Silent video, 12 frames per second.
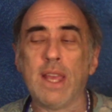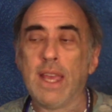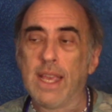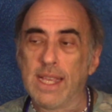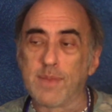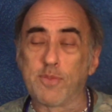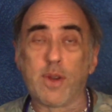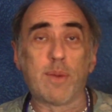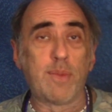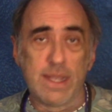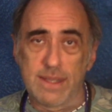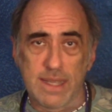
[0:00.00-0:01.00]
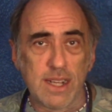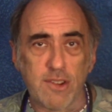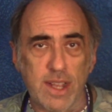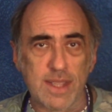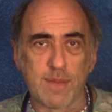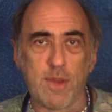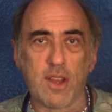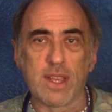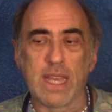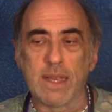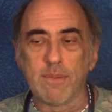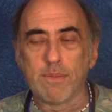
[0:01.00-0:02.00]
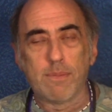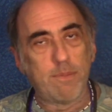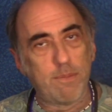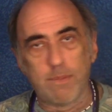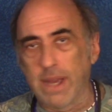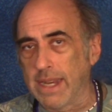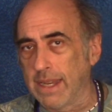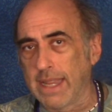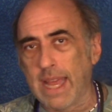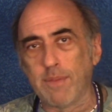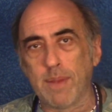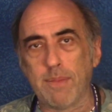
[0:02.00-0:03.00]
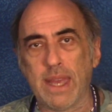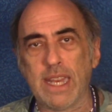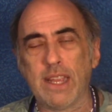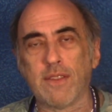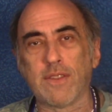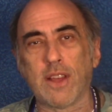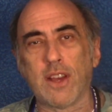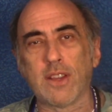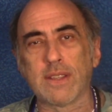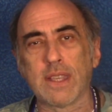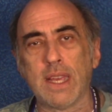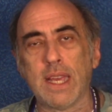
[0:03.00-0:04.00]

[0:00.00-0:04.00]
is probably cigarette smoking, but it can be many of those.